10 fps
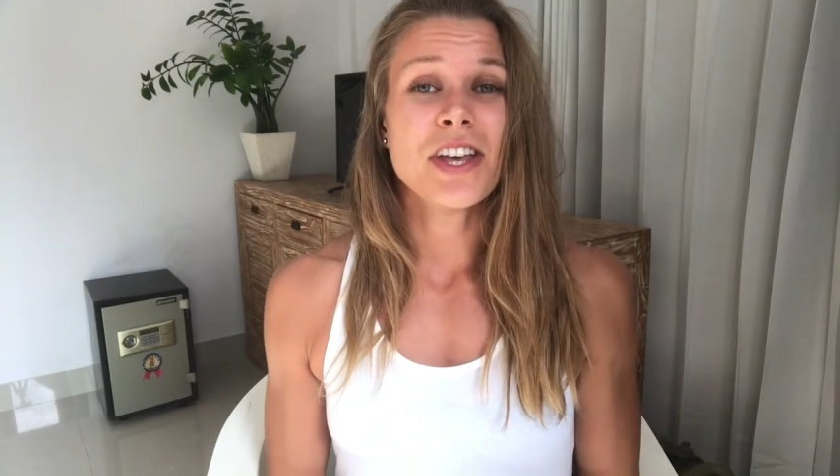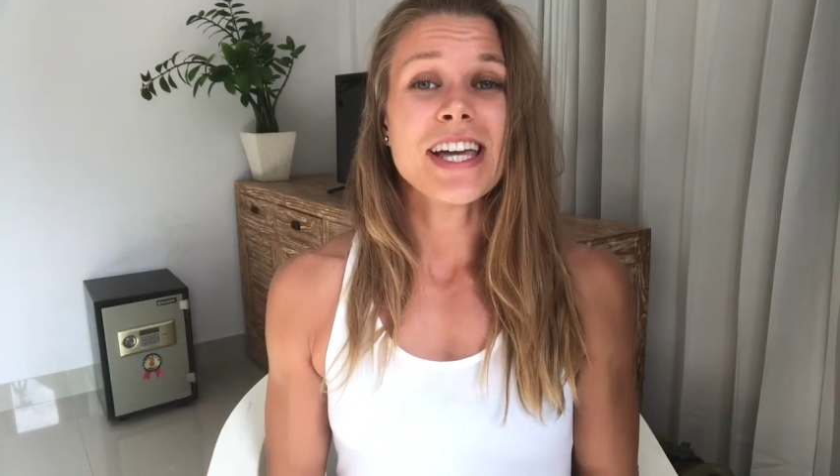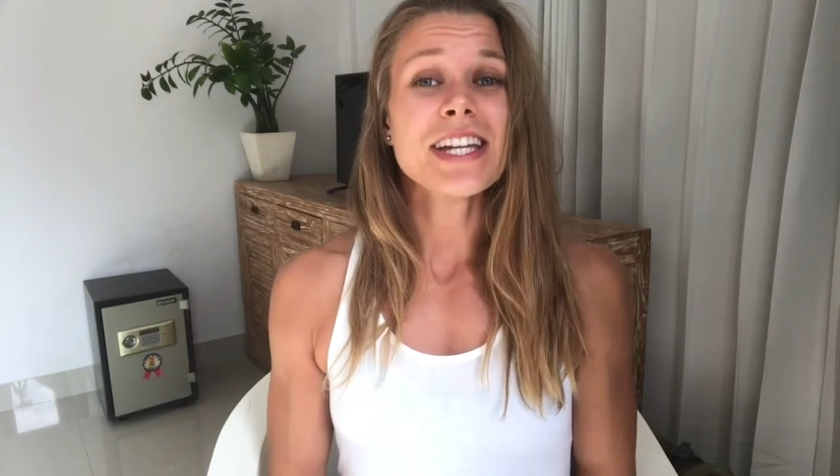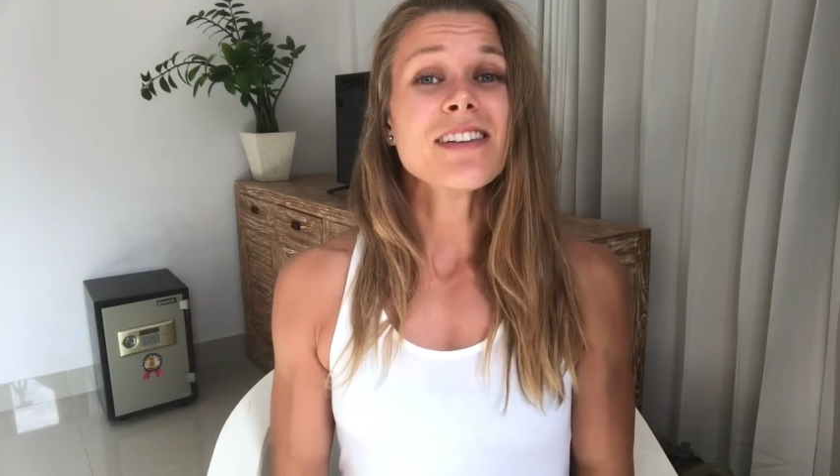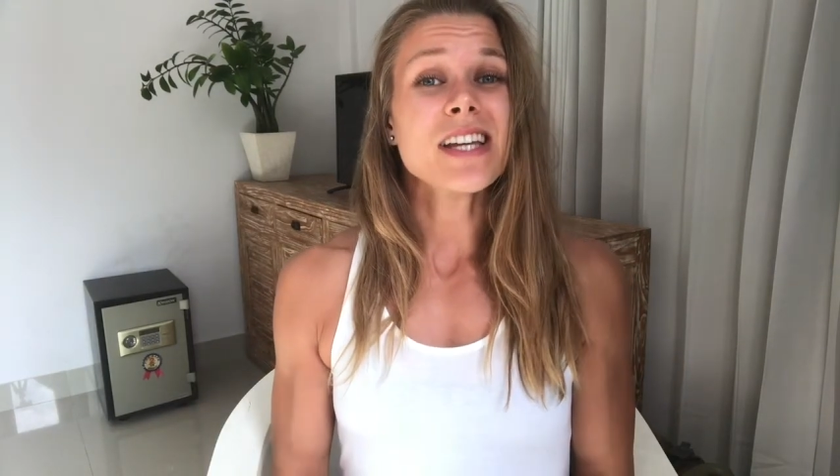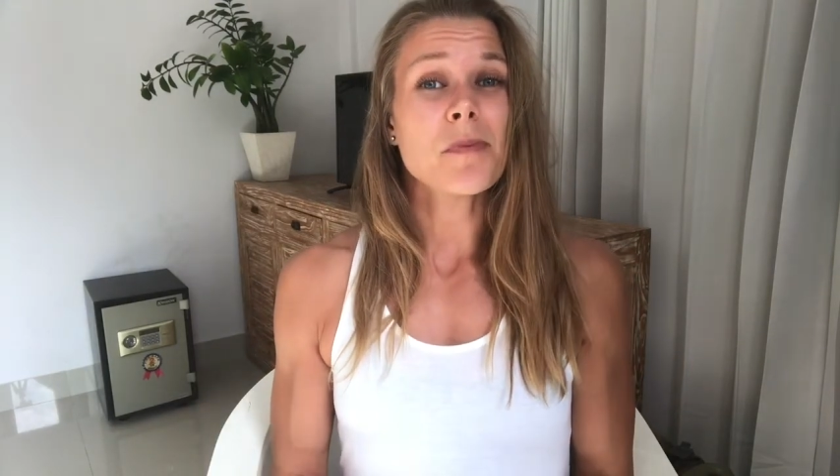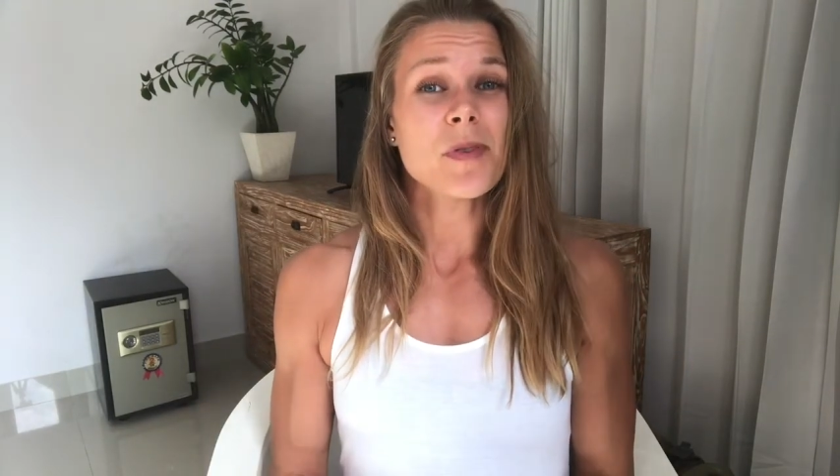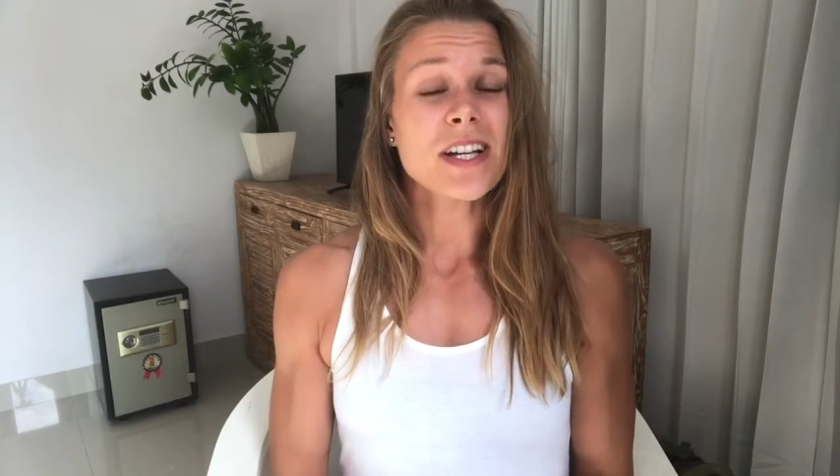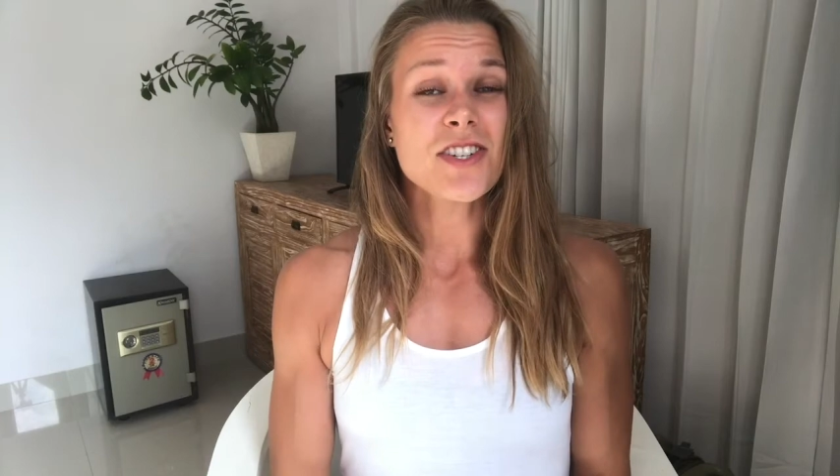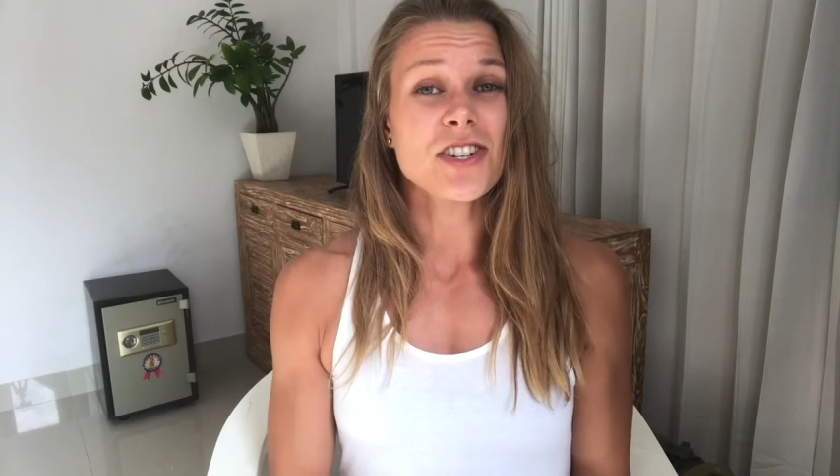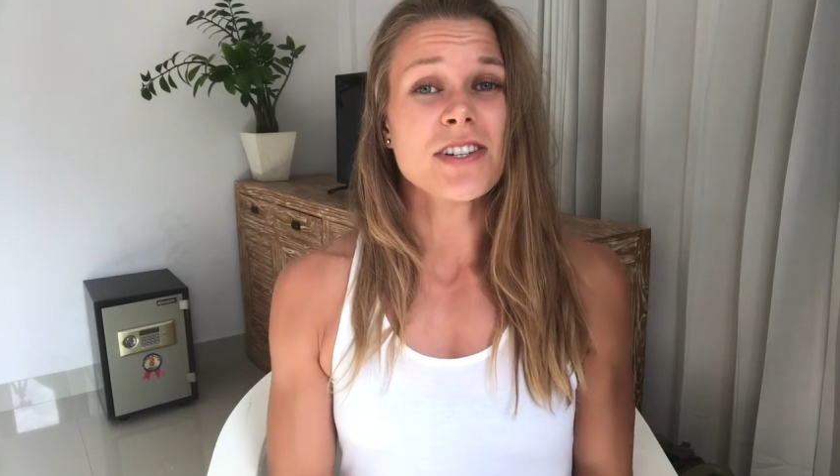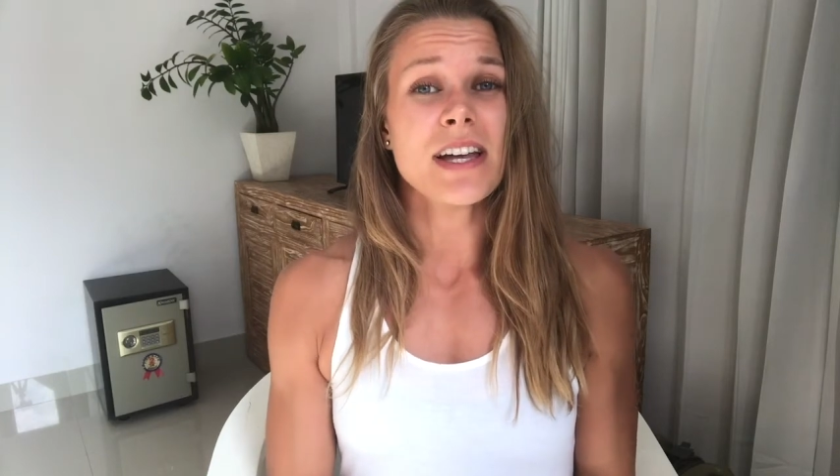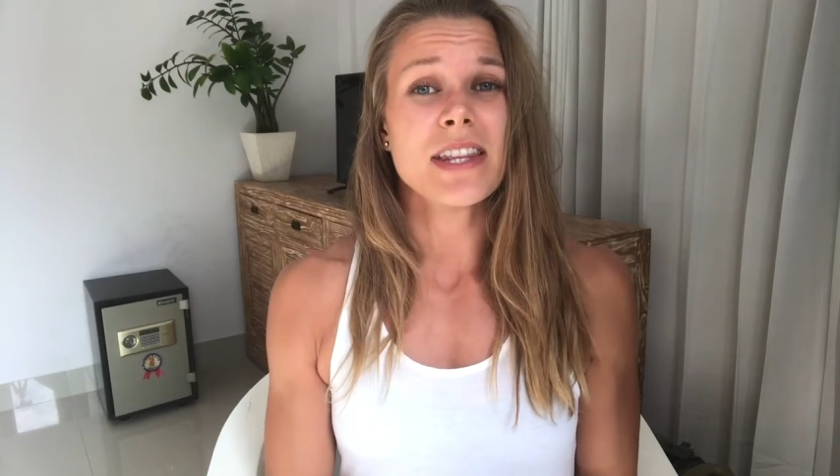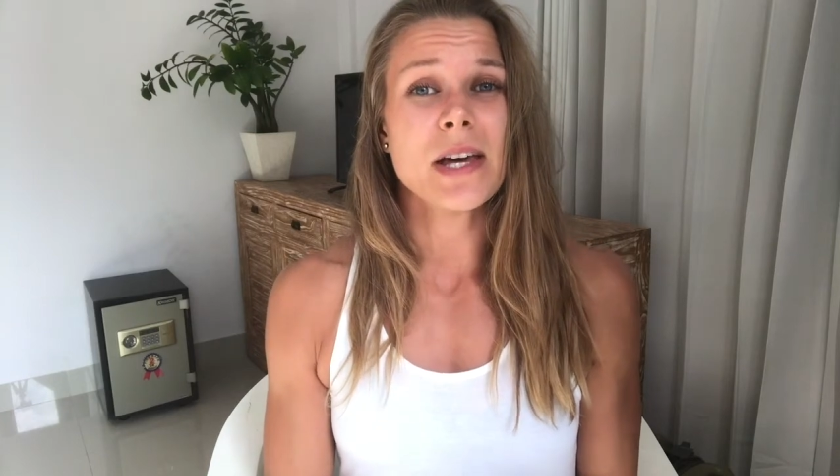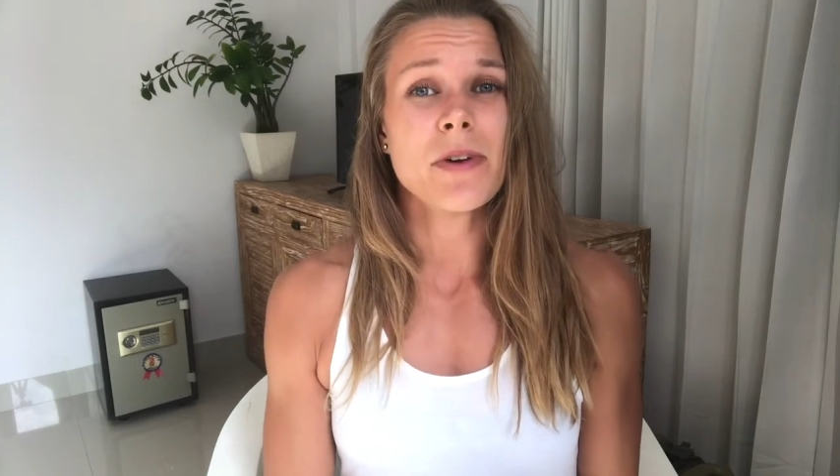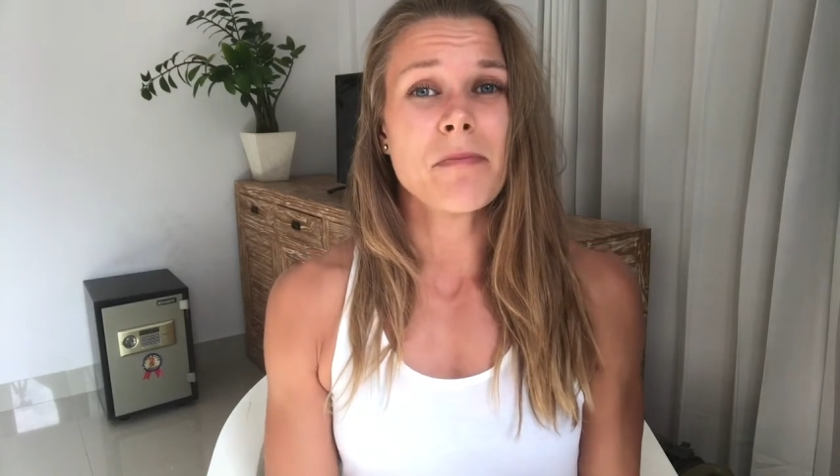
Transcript: idyllic picture that they were